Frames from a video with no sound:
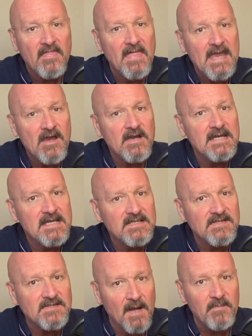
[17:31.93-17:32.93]
There is
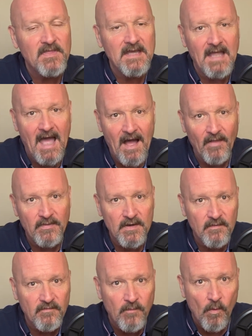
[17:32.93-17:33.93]
something out
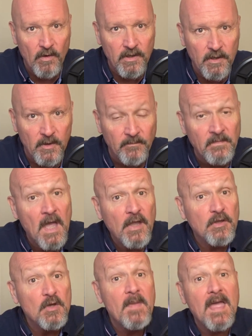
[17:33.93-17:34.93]
there for you.
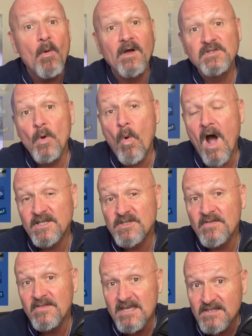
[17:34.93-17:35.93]
You may want to watch
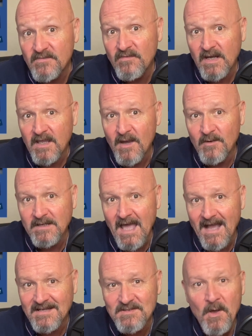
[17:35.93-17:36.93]
this video
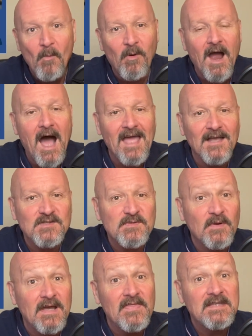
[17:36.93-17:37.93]
next, where I
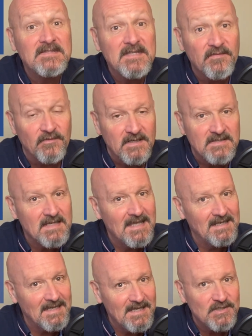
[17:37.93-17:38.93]
explain the difference
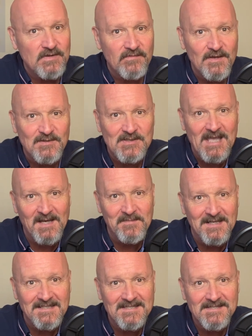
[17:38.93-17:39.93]
in each of those
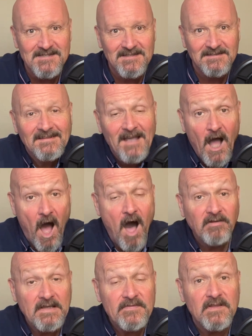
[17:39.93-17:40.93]
segments.
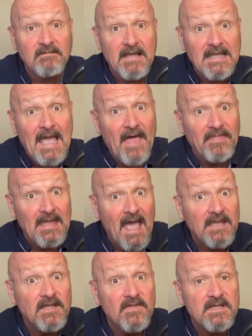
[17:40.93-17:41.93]
I'll leave the link at the
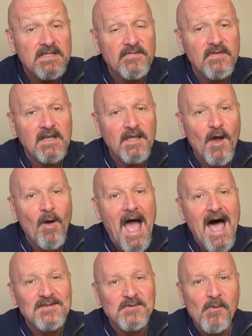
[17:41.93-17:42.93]
end of this video
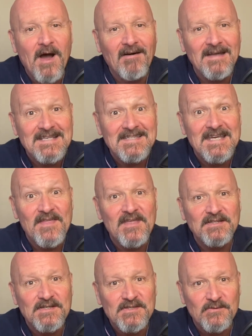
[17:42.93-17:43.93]
as well as in the
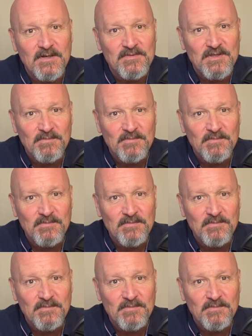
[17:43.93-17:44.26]
description